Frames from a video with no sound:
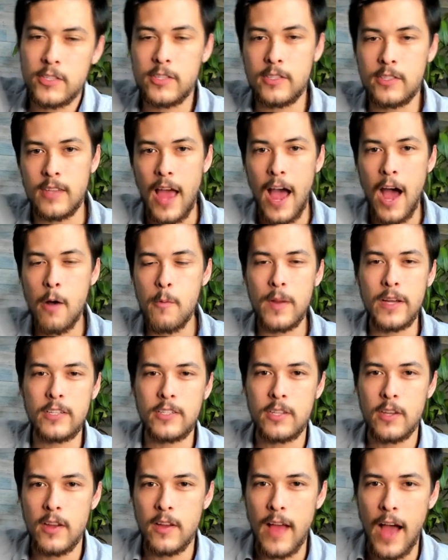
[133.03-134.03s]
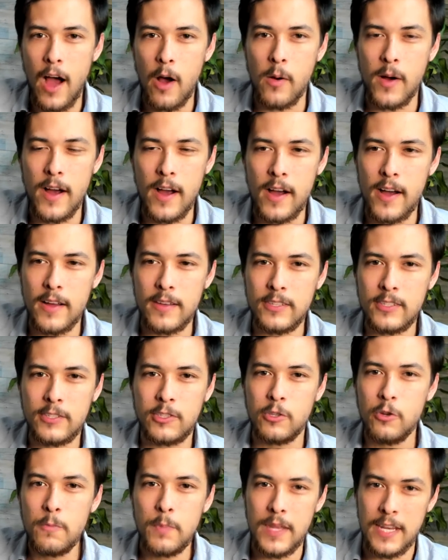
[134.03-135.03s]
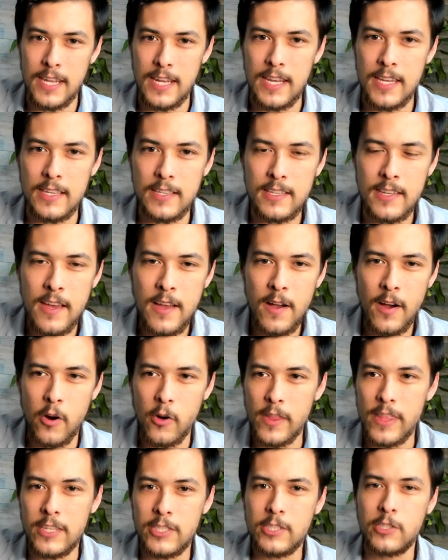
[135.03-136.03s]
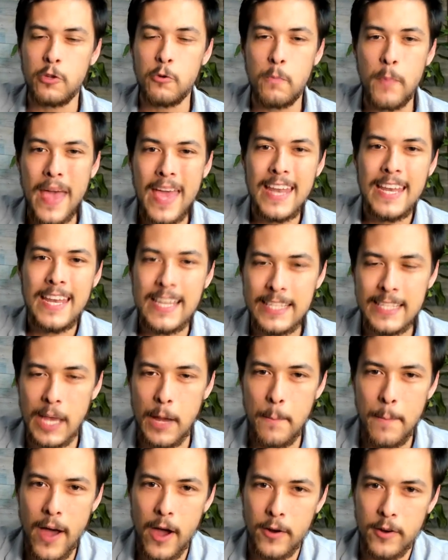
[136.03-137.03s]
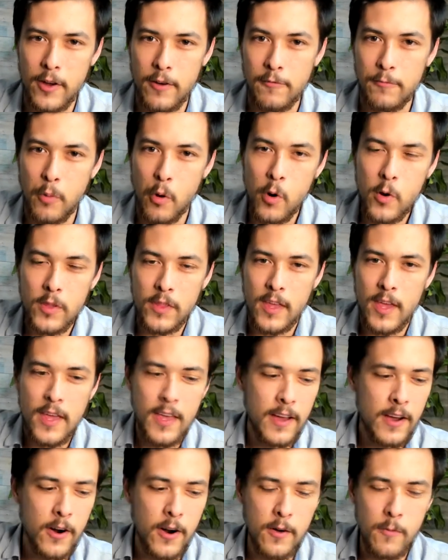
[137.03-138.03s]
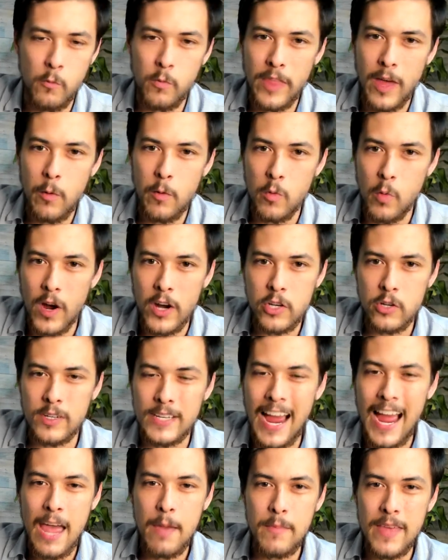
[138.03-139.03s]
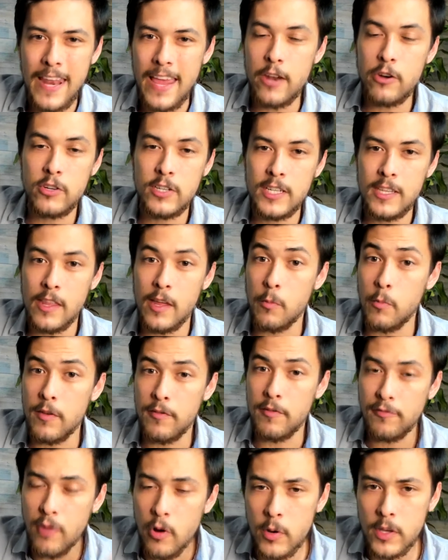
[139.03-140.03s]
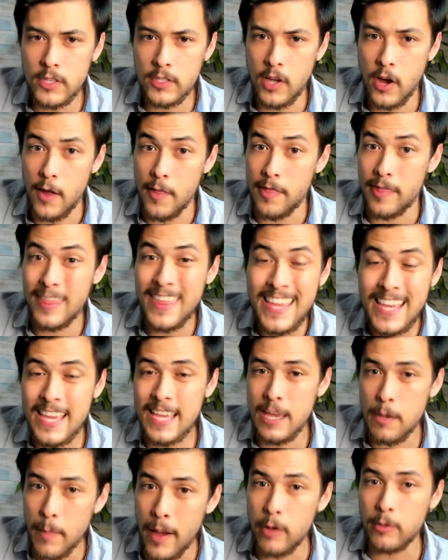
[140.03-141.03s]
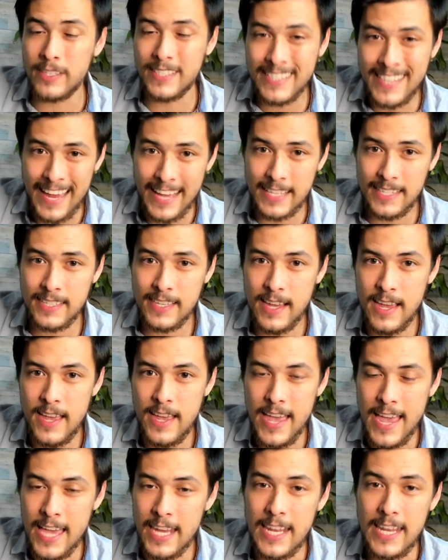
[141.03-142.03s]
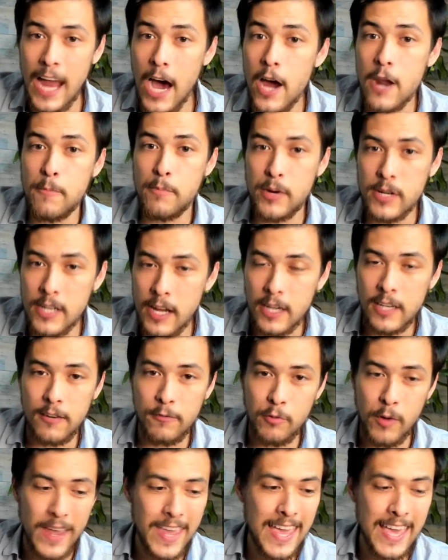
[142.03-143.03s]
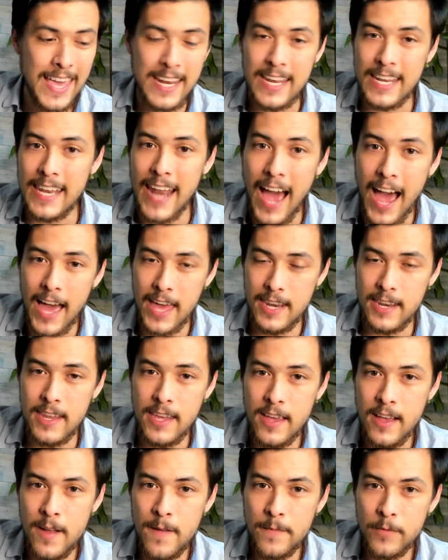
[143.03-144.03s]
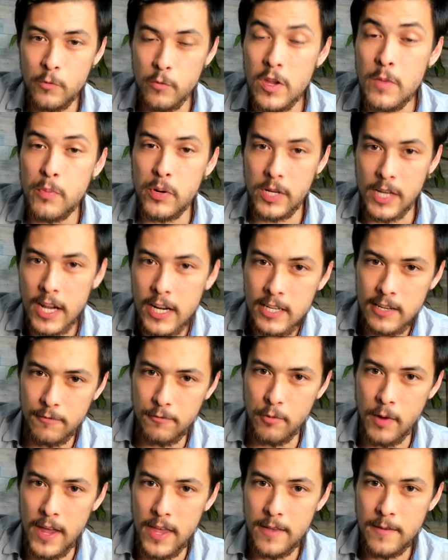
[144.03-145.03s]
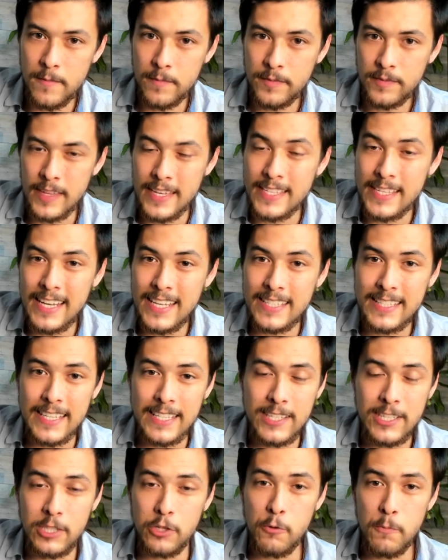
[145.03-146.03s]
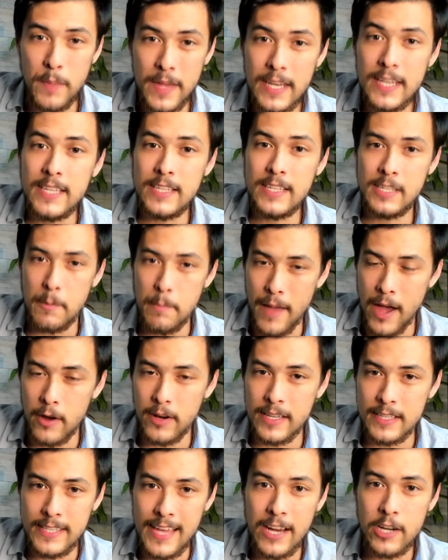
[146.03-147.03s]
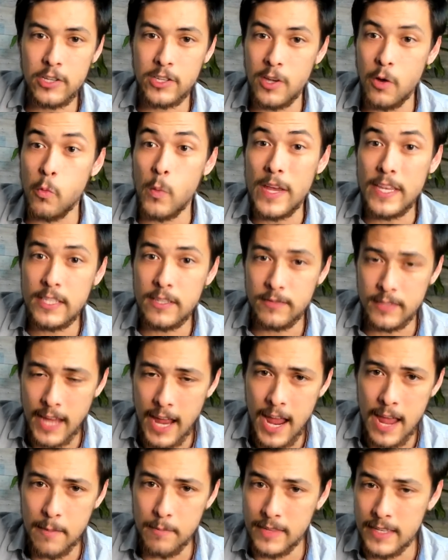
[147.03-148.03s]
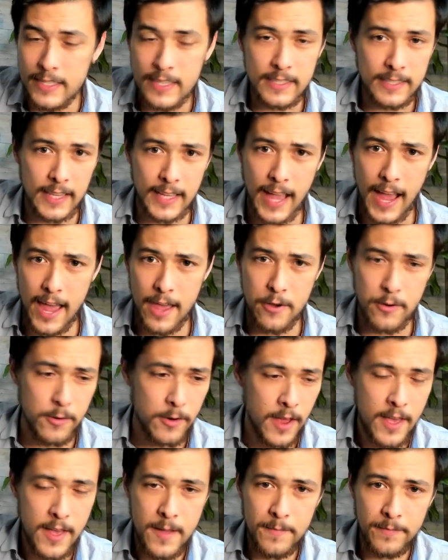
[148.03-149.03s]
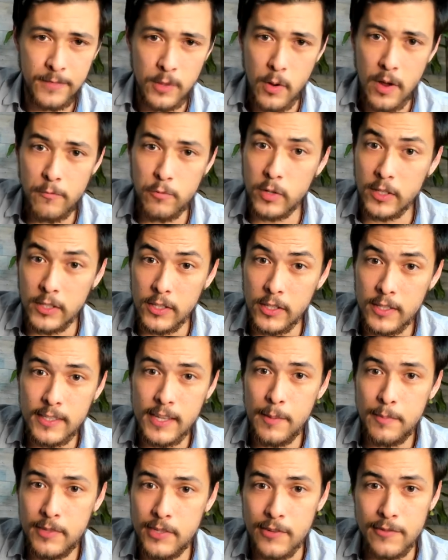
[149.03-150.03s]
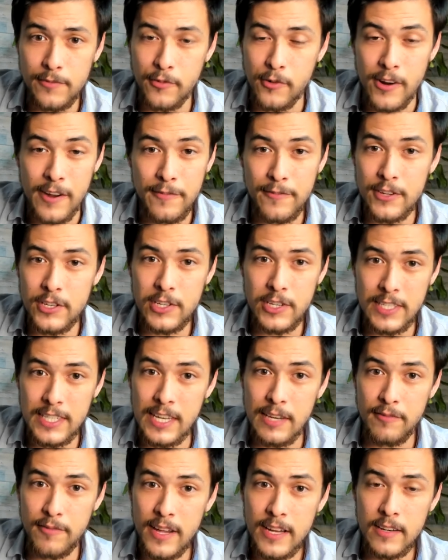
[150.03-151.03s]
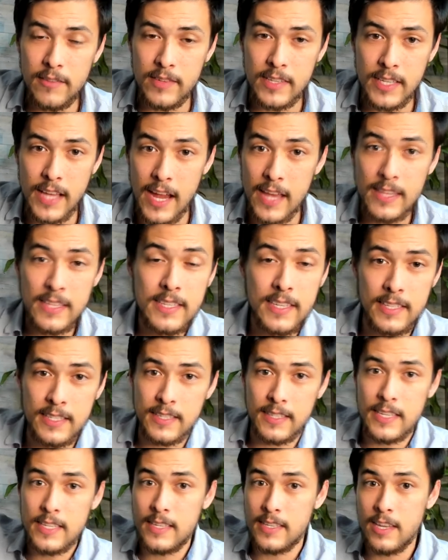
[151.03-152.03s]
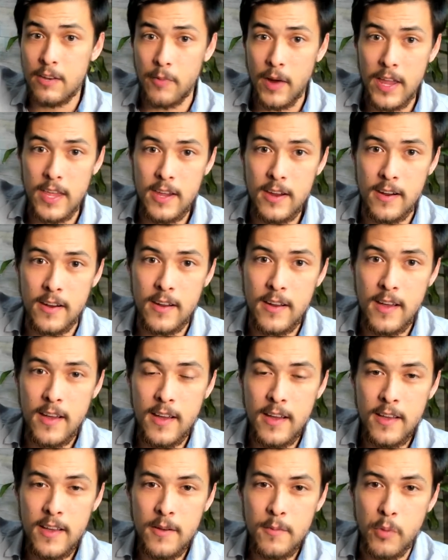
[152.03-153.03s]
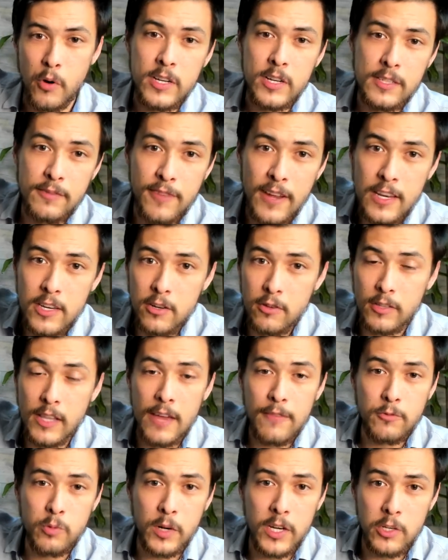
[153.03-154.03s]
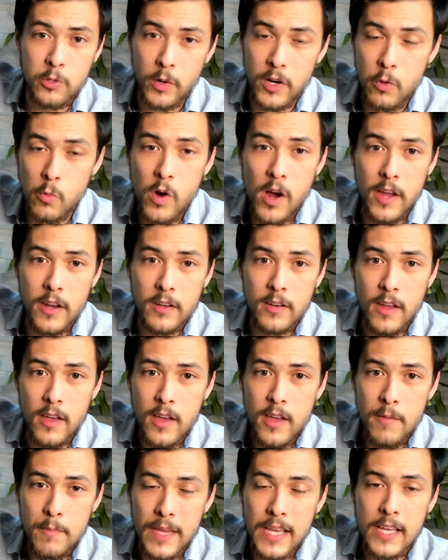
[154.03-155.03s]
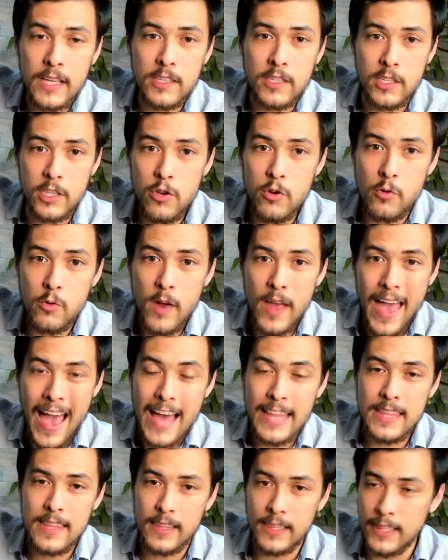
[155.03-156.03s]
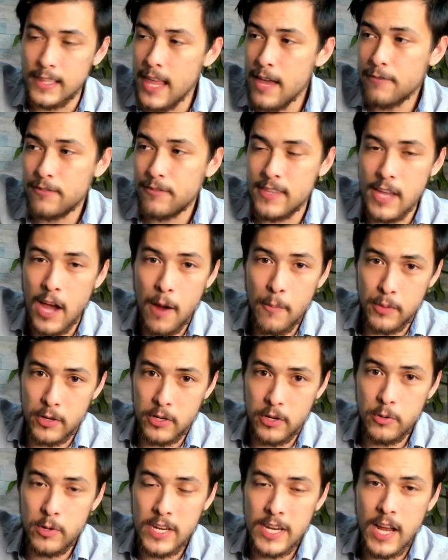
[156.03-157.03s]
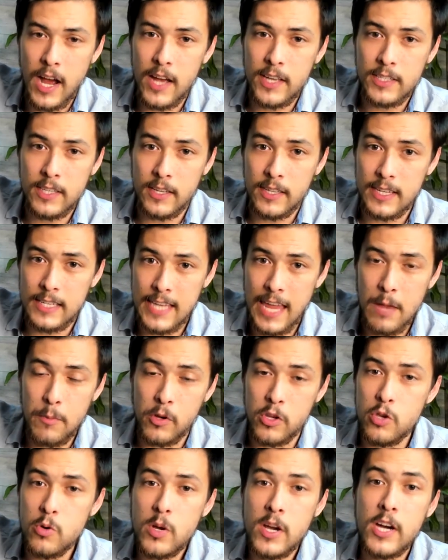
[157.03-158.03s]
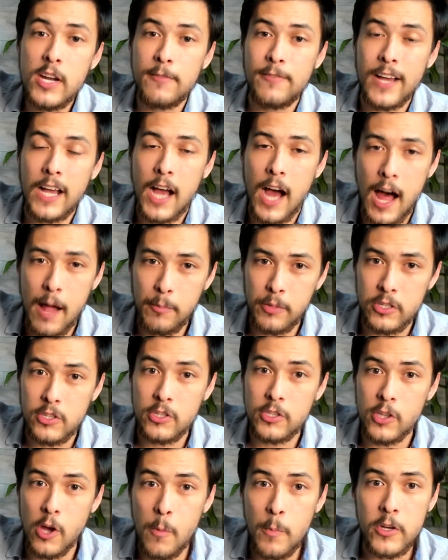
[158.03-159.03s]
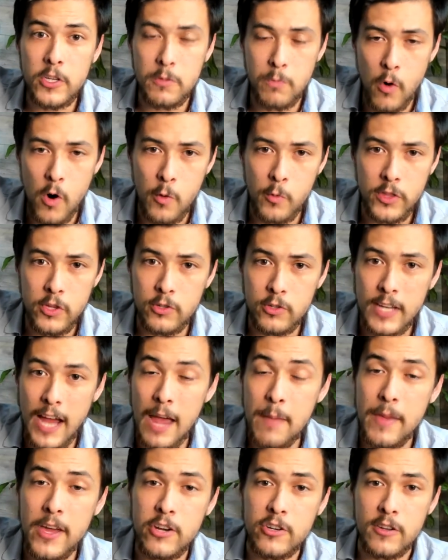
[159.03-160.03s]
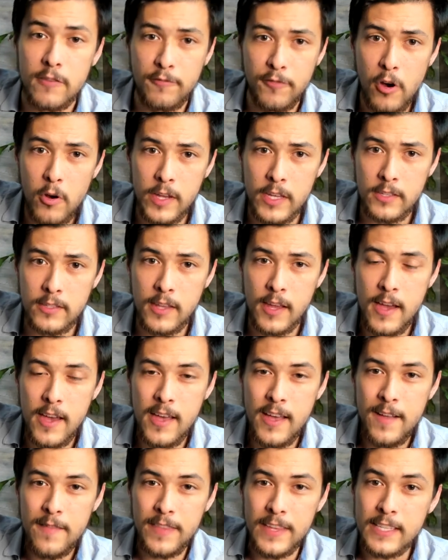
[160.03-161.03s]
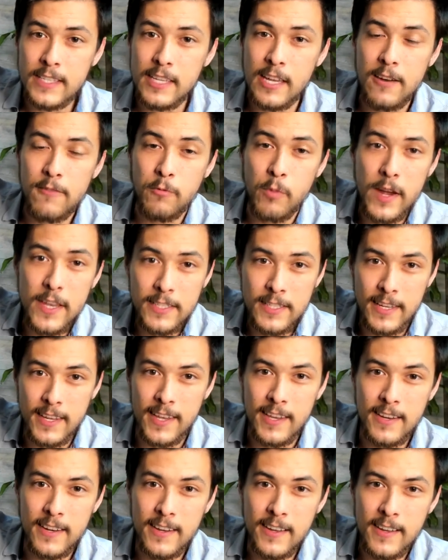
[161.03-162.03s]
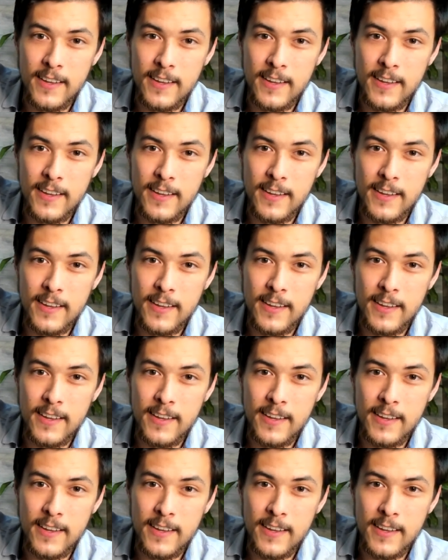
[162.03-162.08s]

how much how uh, stupid it is or the stupendous amount of porn or that we watch or time and energy that we focus on thinking about sex in an unproductive way in a non reproductive way he said it's a stupendous amount. It's actually a waste of time. This is the guy who, who everyone looks up to for efficiency and effectiveness, guy. This is this is it right here. Porn is affecting your life 2021 because you had left the opportunity cost on the table. You could have accomplished so much more with your time, energy, and focus instead of wasting it